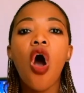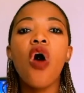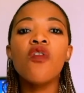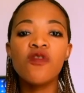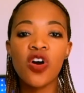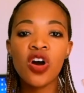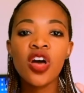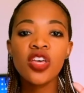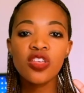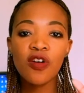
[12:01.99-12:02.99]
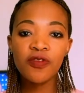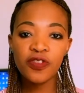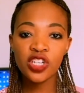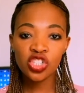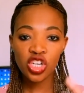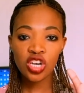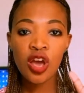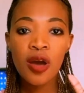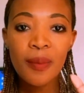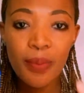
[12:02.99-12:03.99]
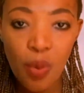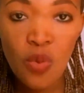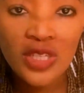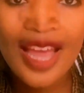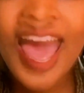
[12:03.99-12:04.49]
over your vision board.